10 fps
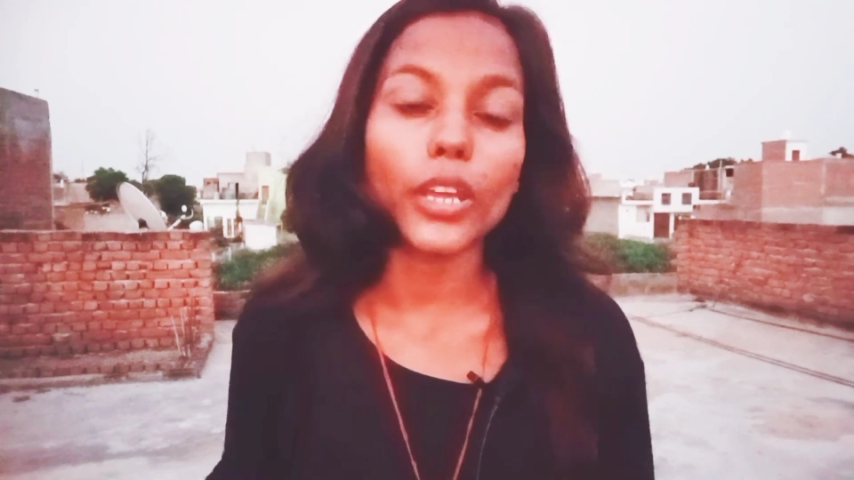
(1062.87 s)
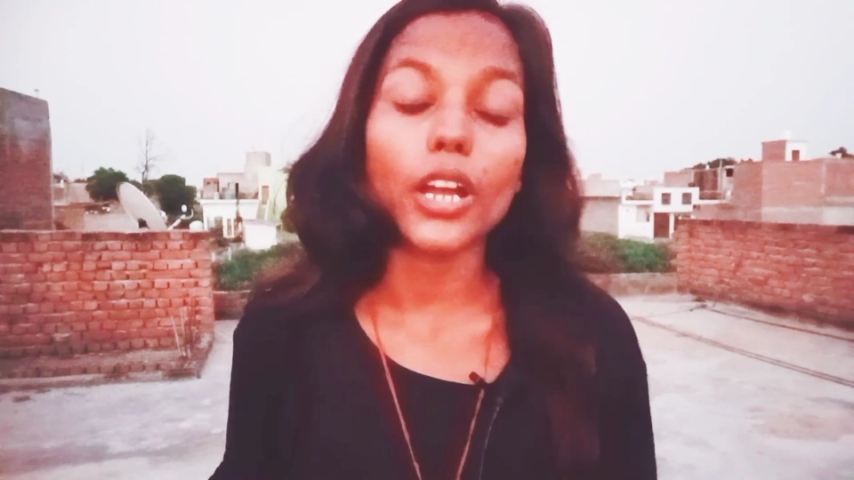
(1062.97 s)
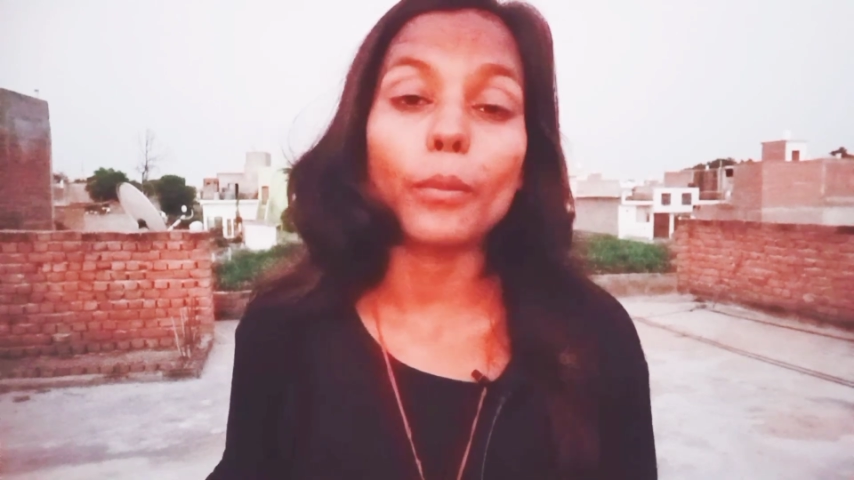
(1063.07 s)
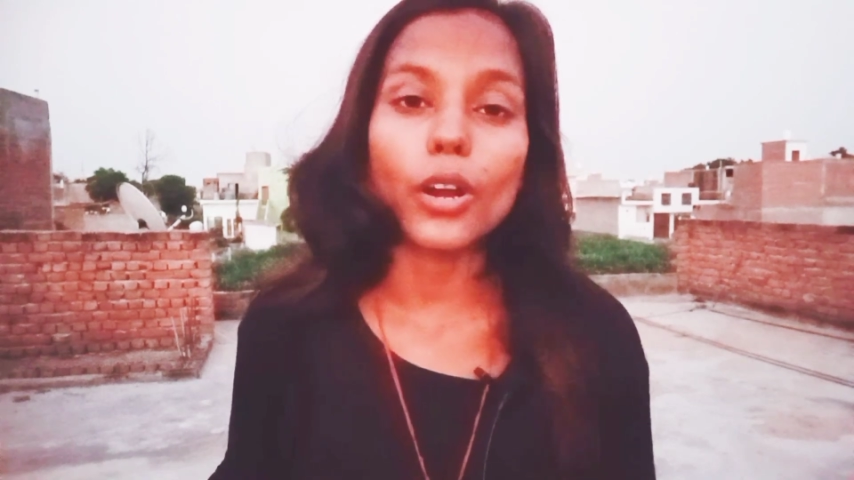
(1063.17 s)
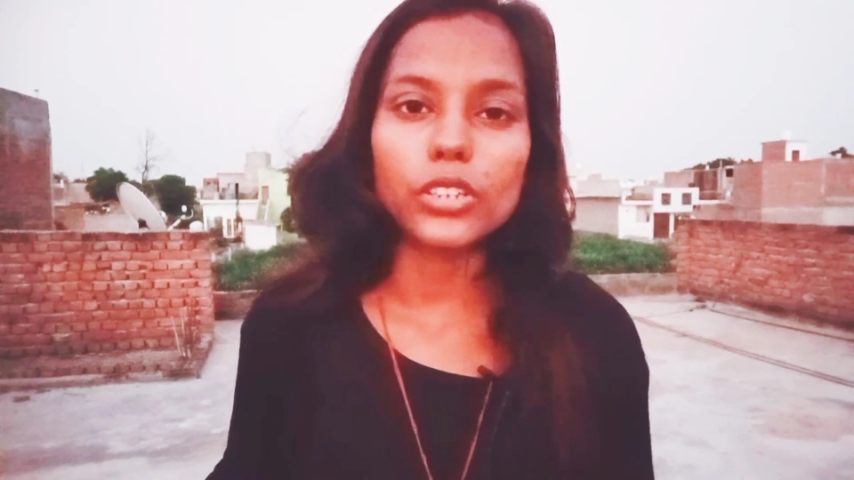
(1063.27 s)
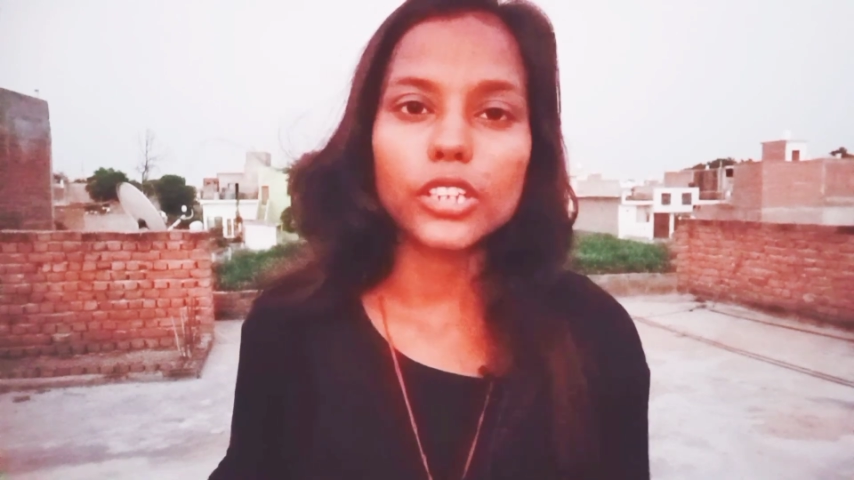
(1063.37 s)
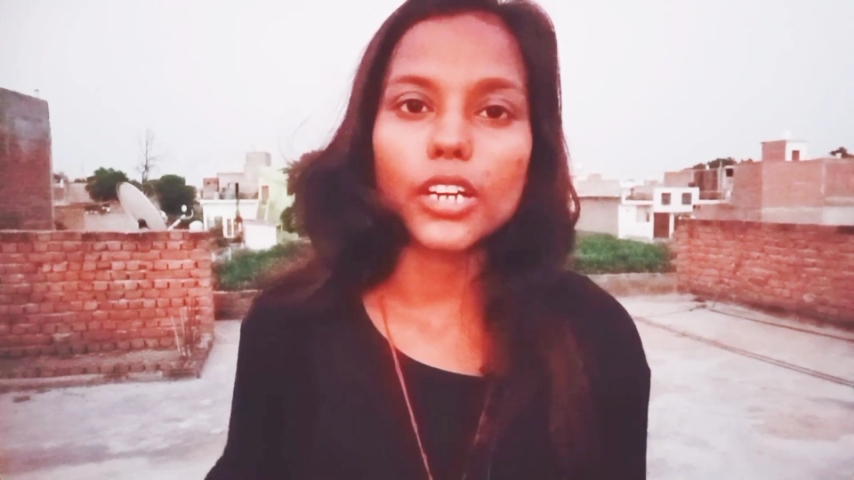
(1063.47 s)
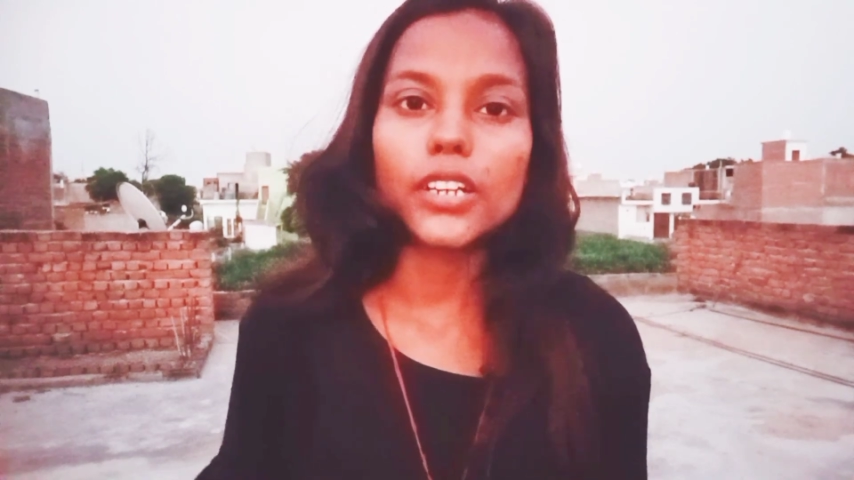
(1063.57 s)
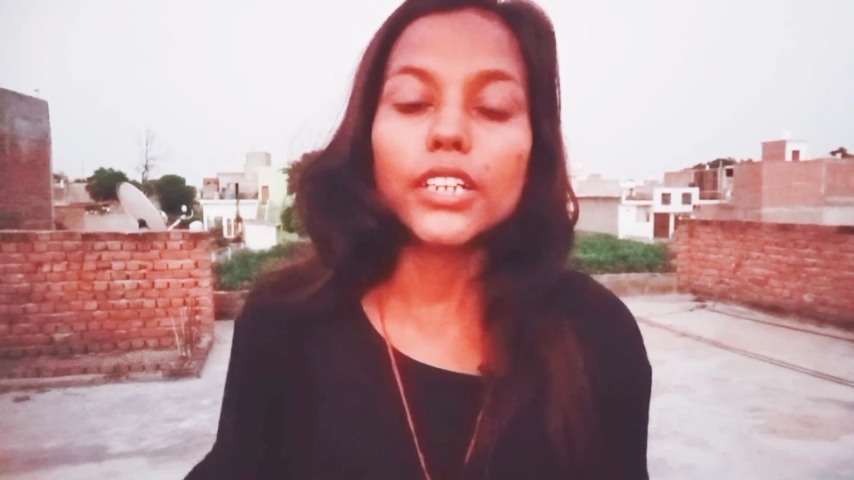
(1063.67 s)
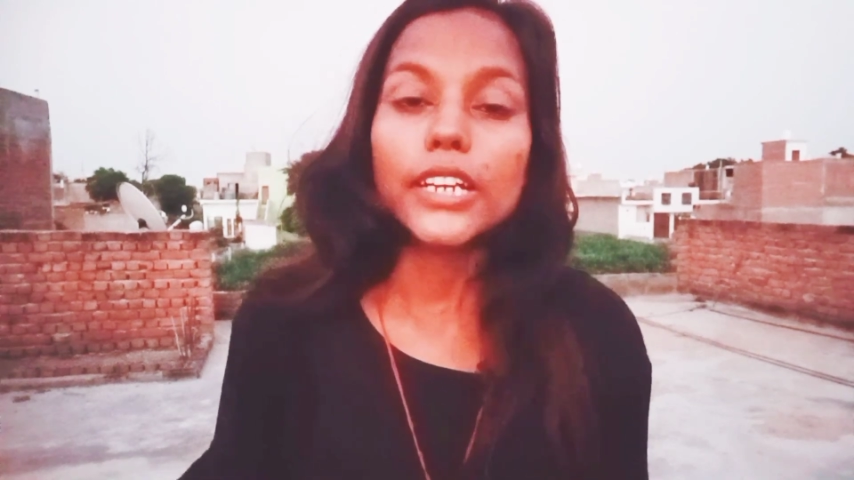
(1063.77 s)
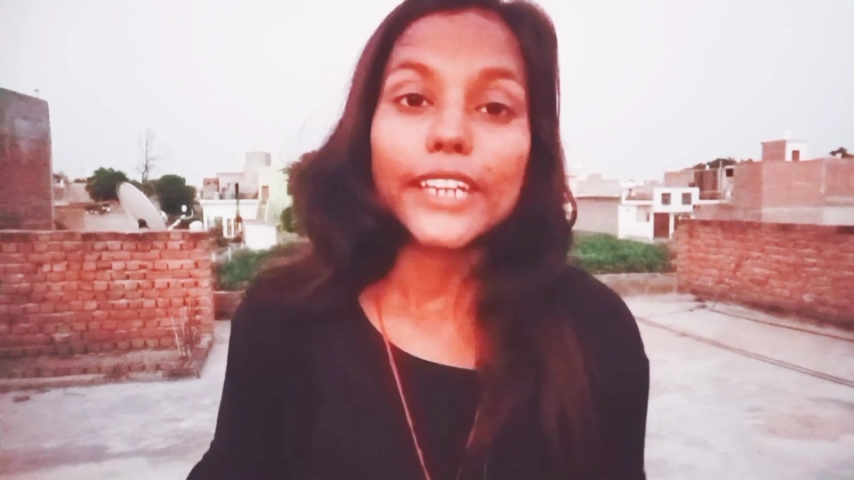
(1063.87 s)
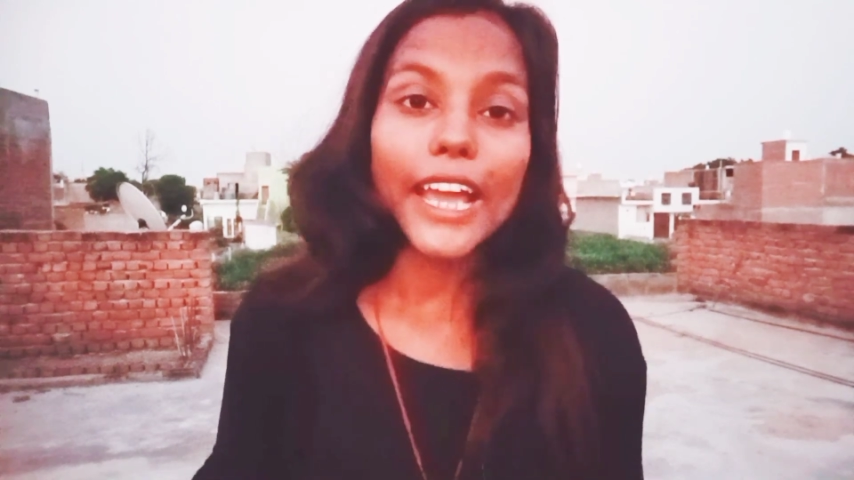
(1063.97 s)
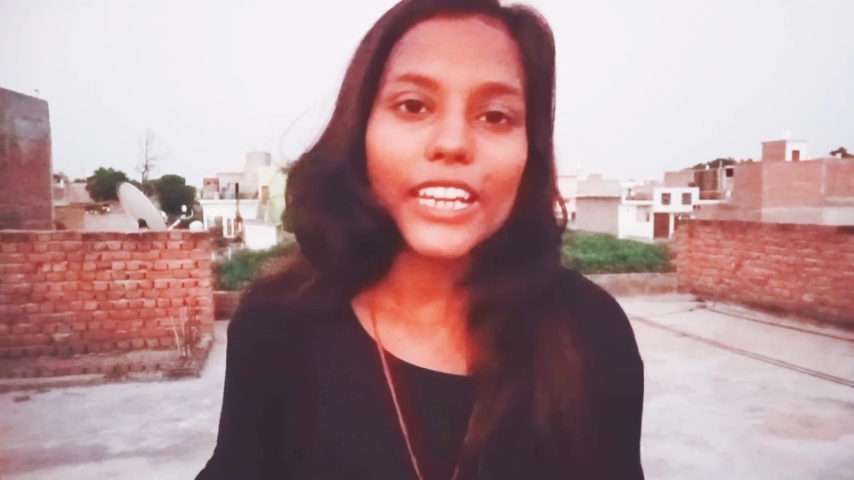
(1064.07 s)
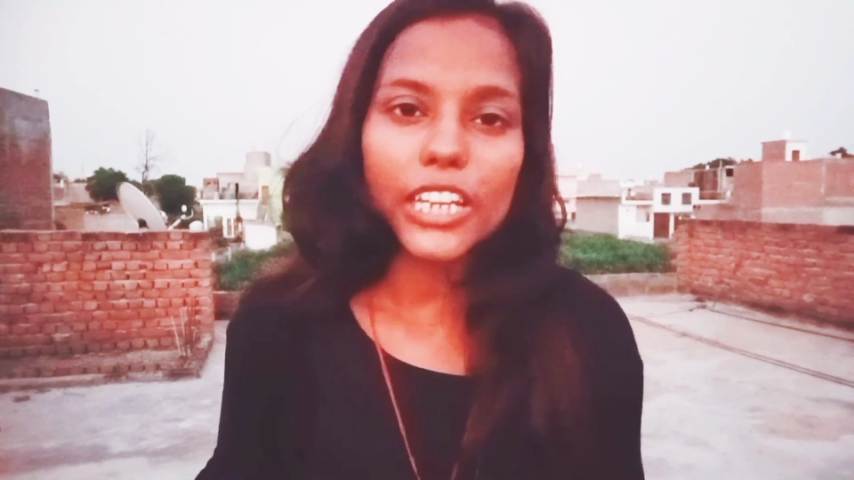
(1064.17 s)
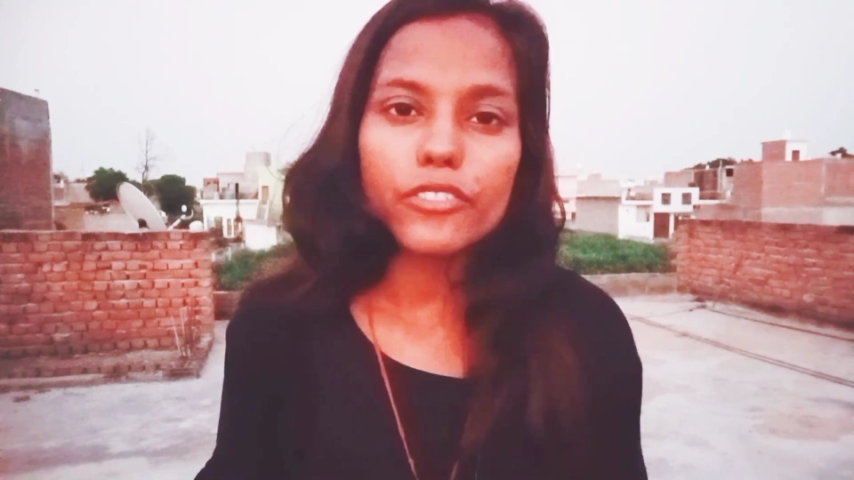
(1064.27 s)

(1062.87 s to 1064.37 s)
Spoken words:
about the technique